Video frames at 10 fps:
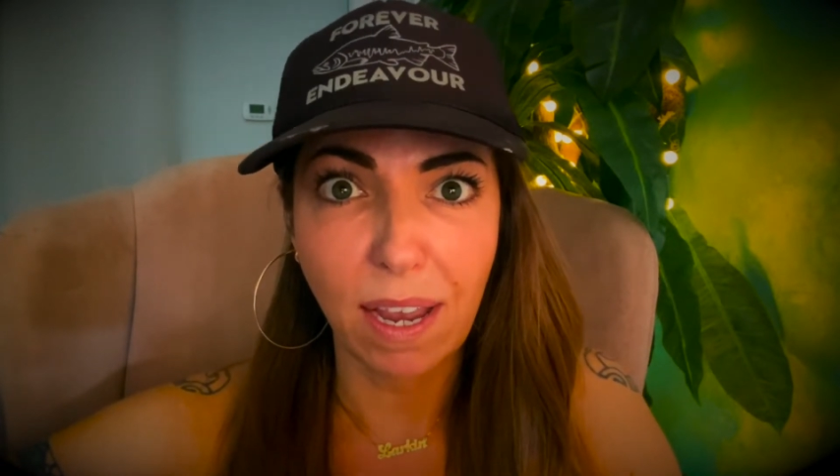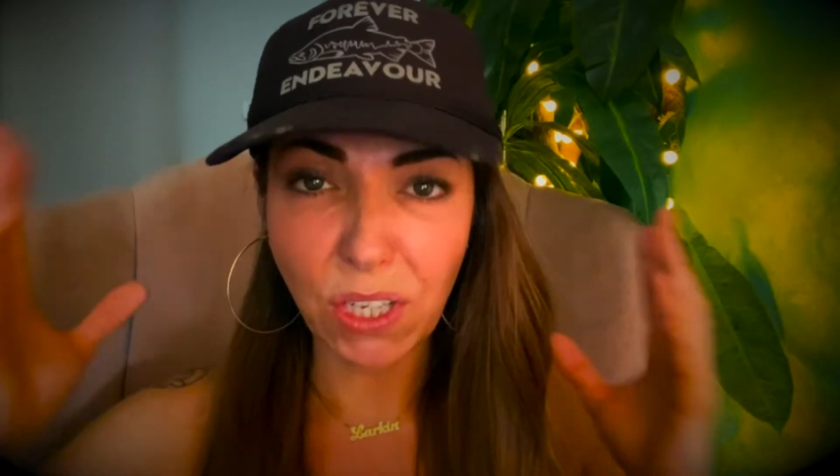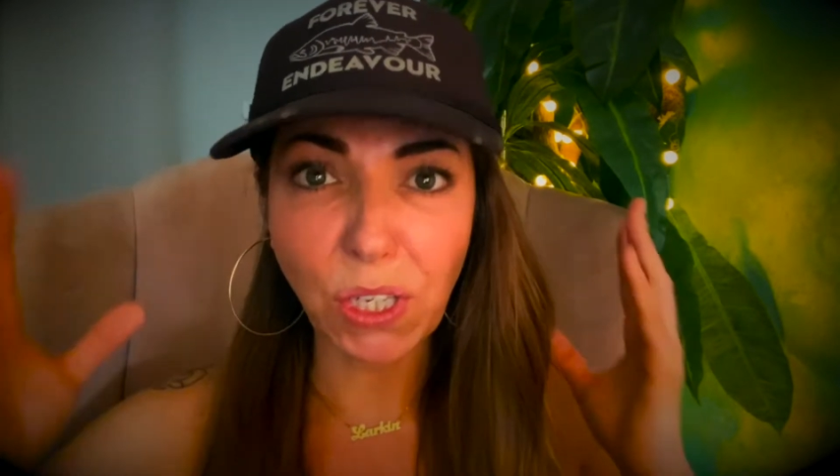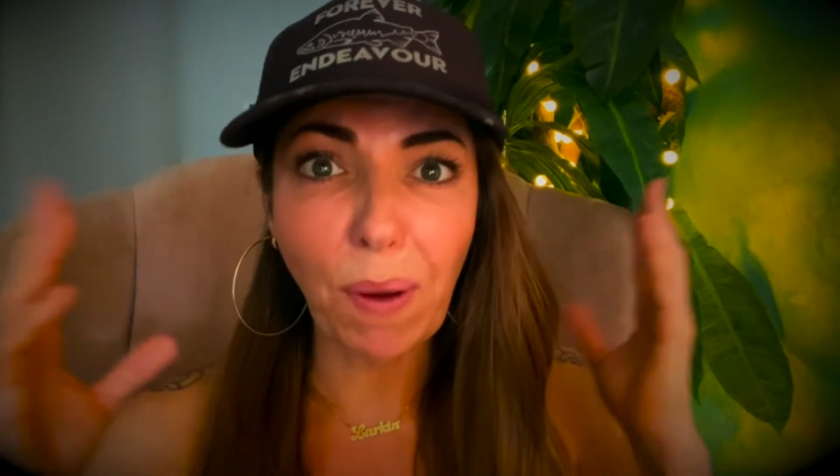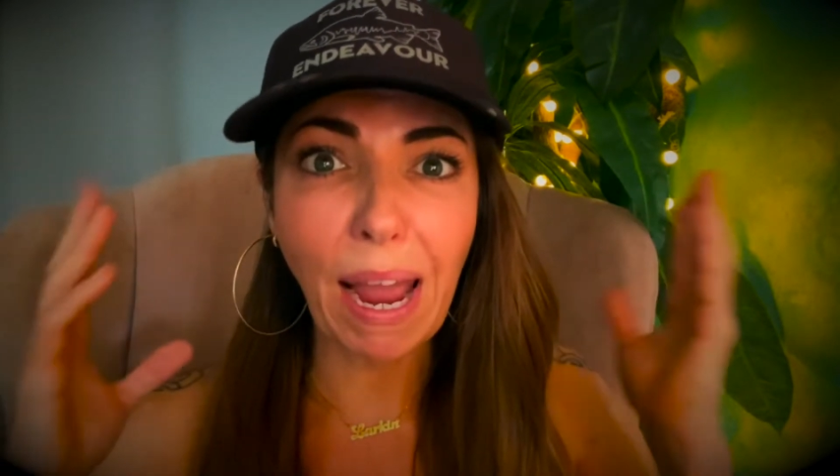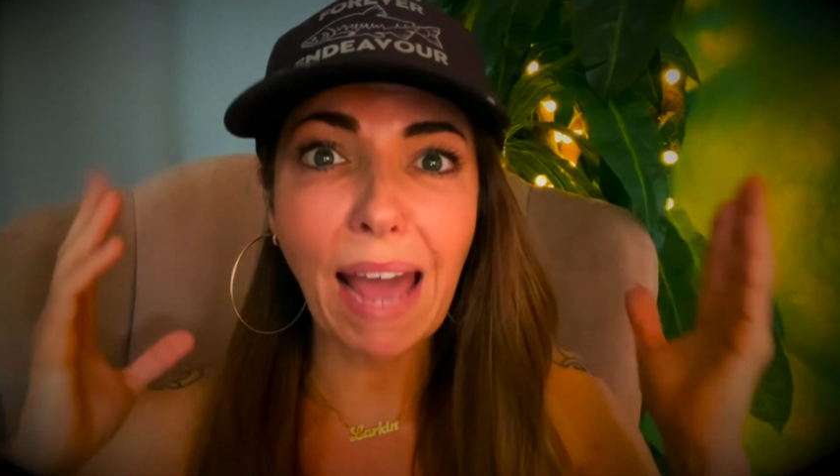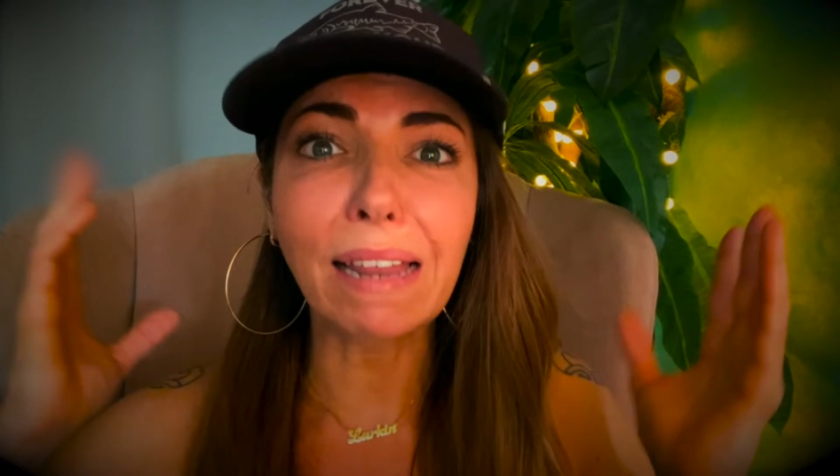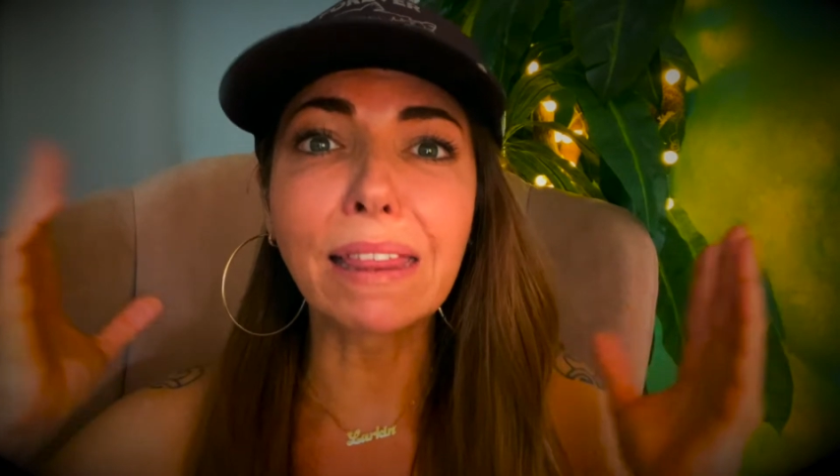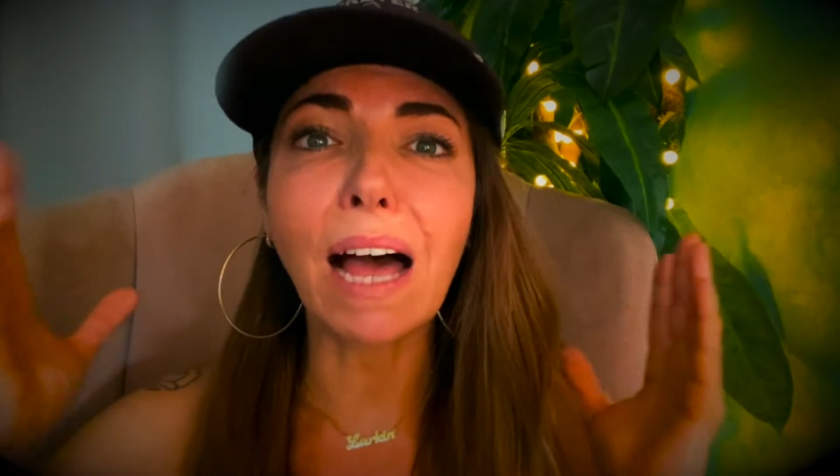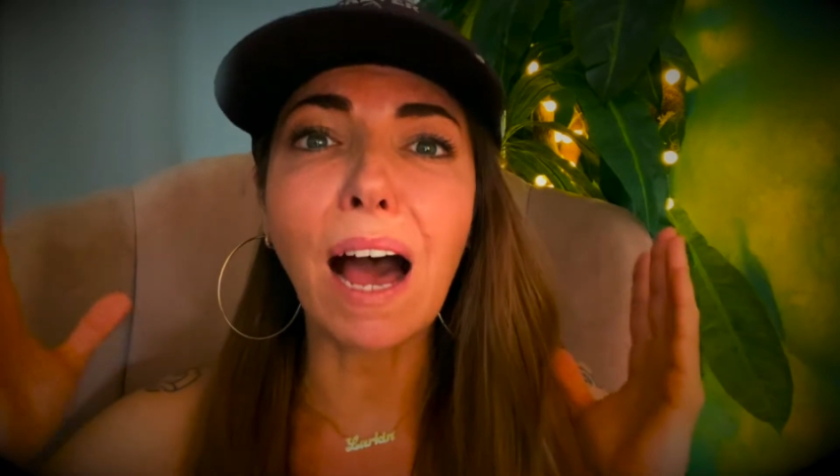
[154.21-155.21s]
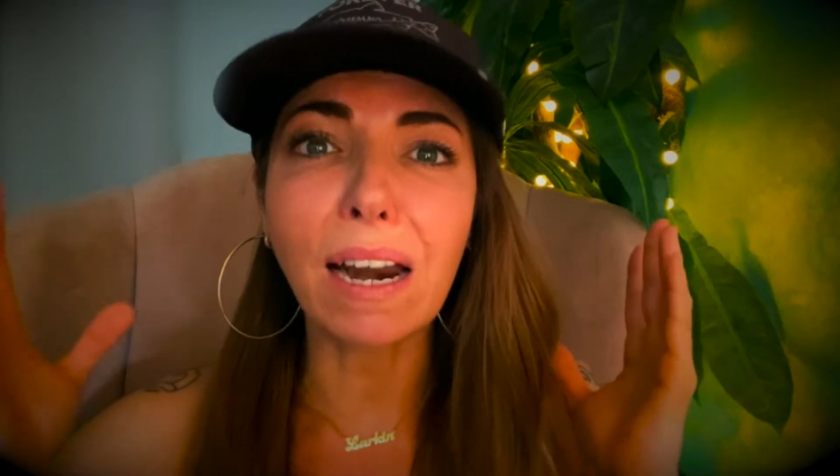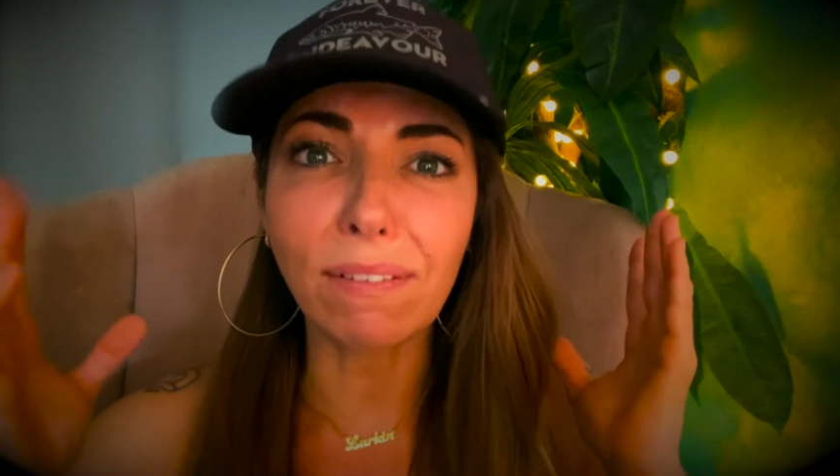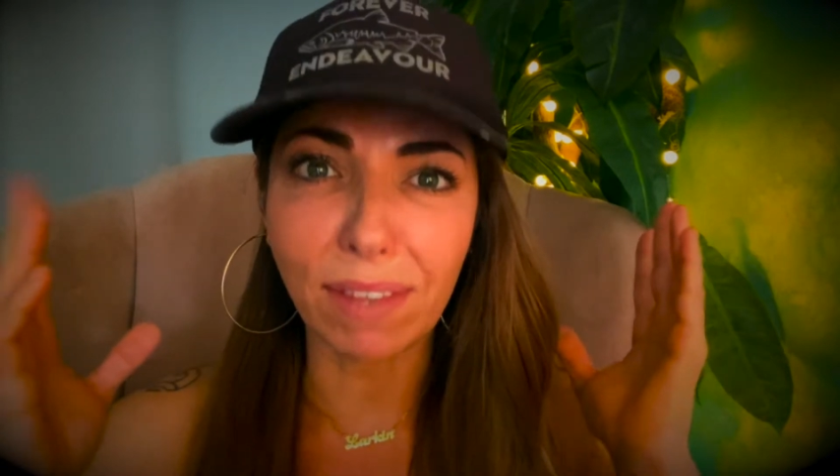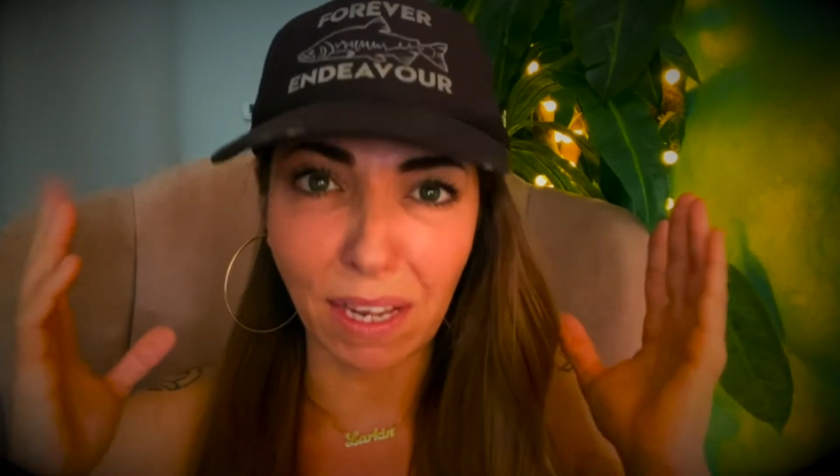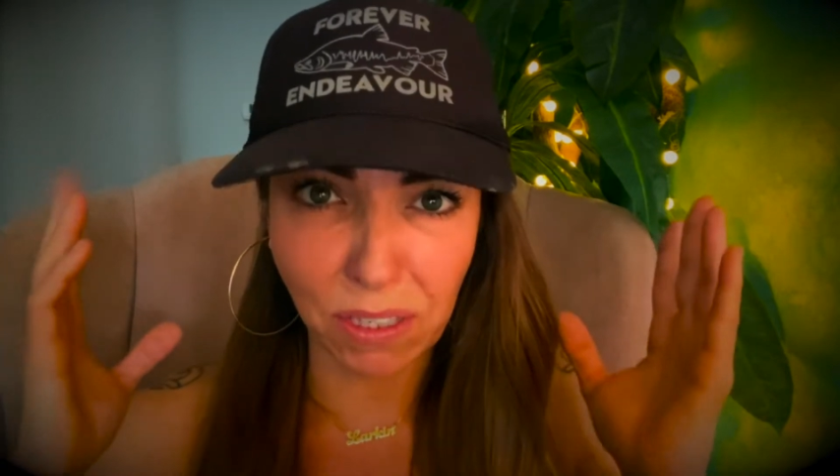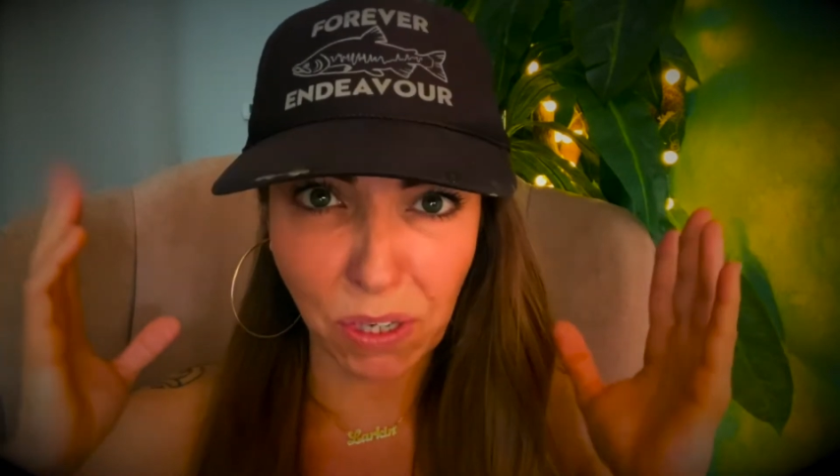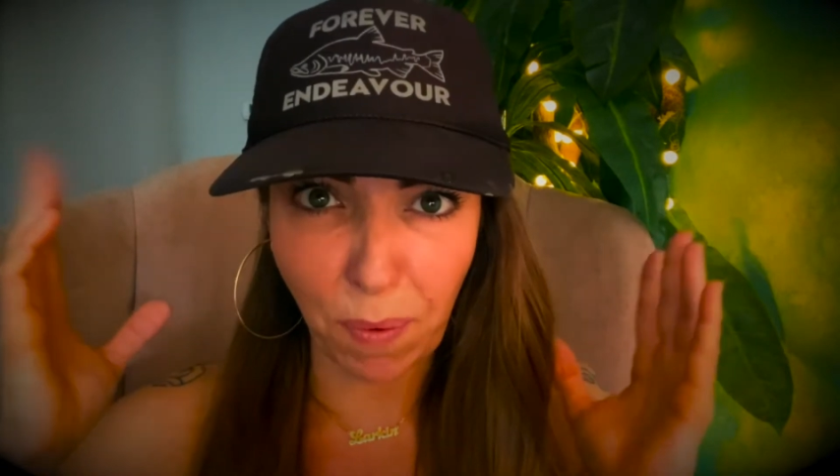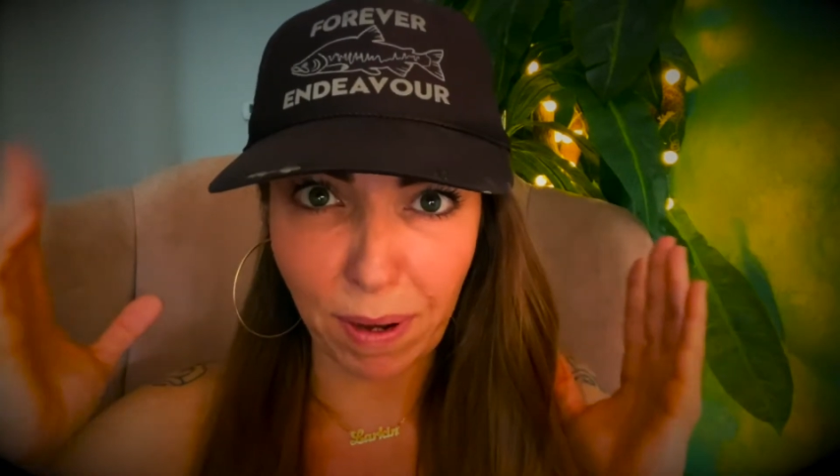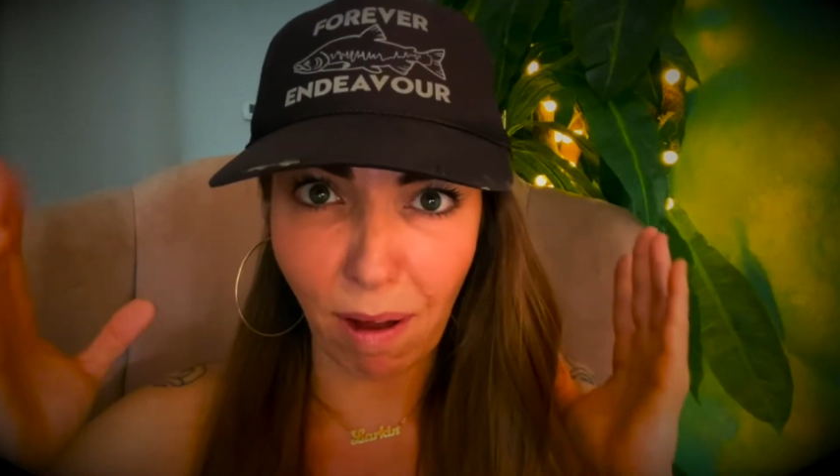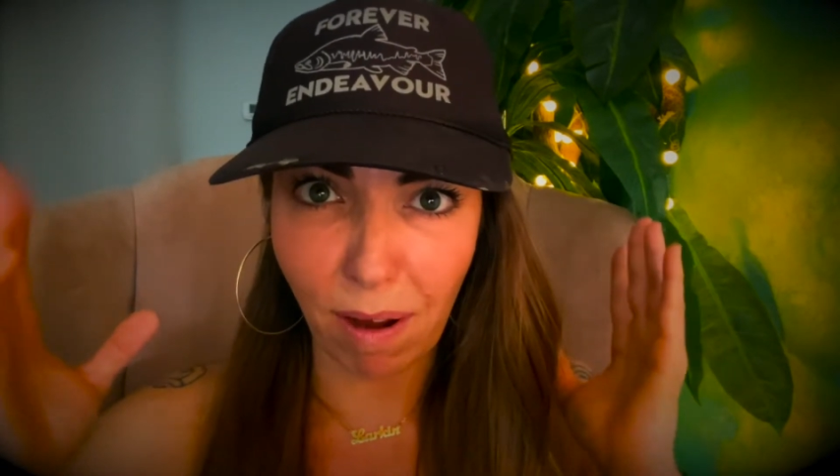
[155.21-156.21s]
So I had a lot of things
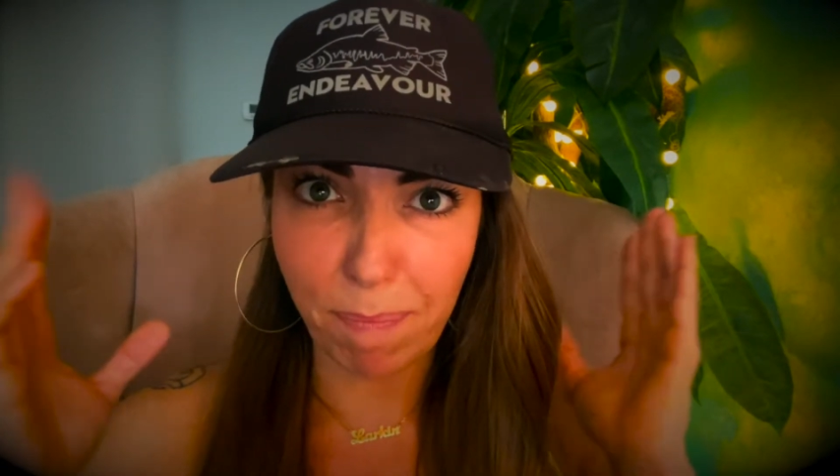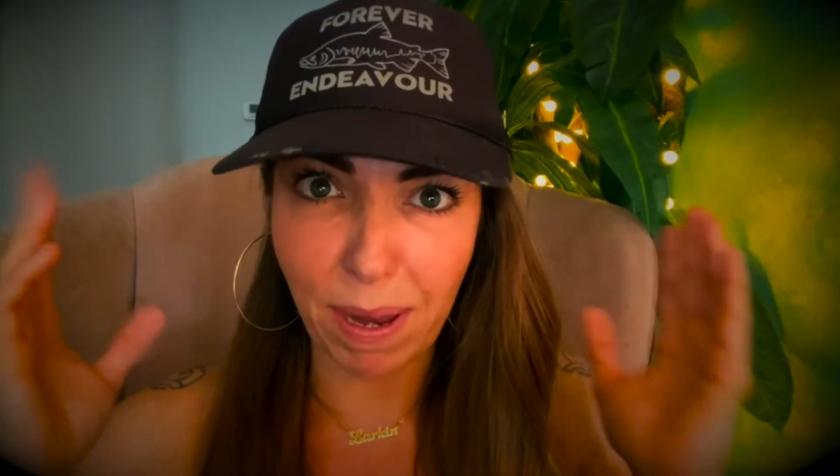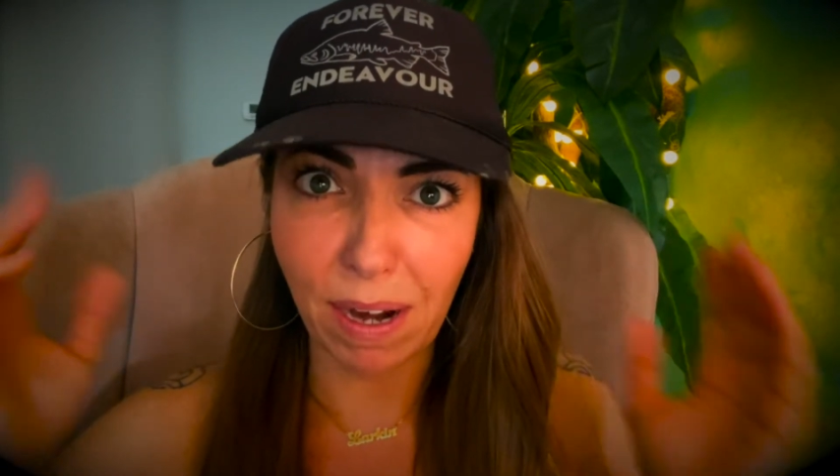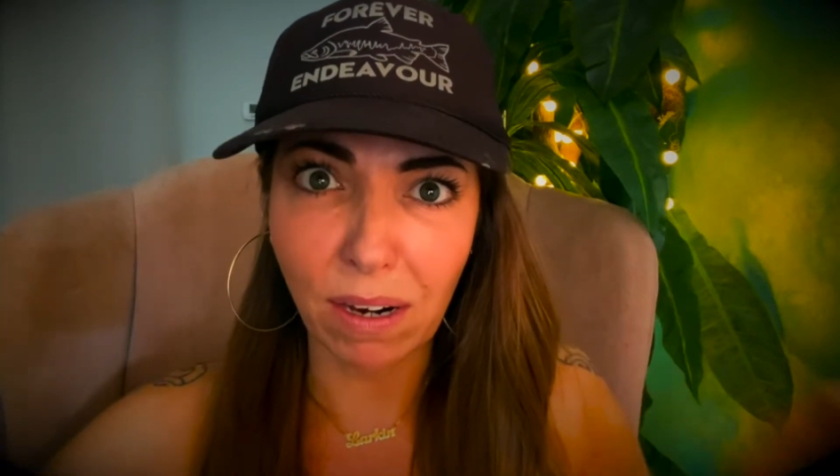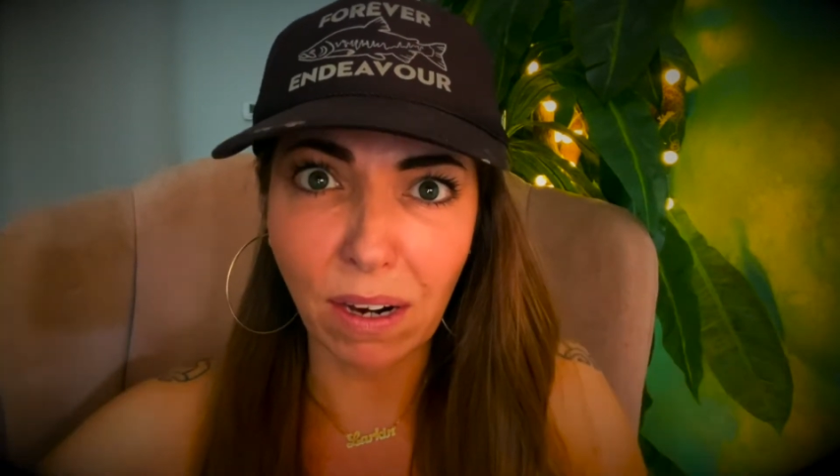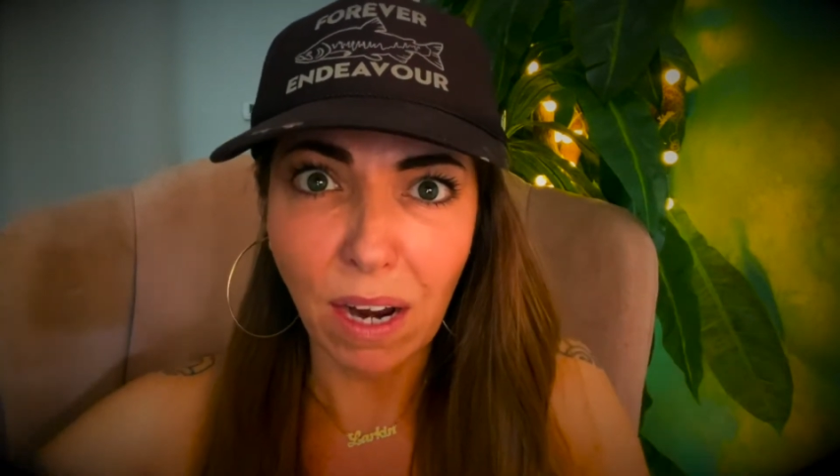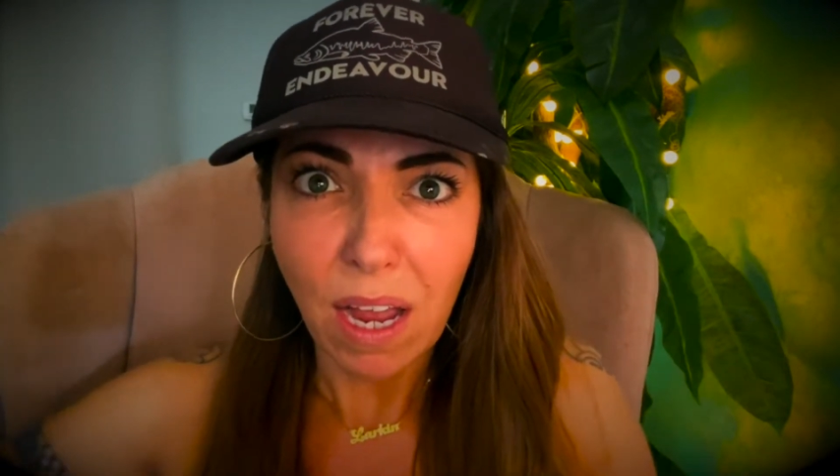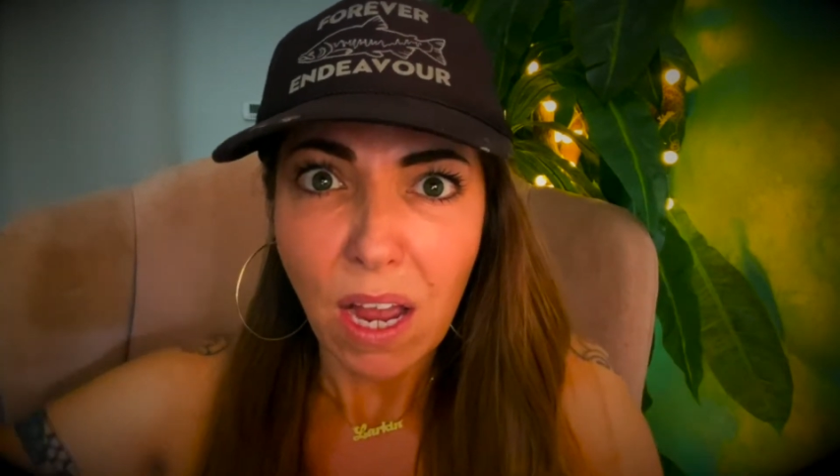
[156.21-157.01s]
going on up here.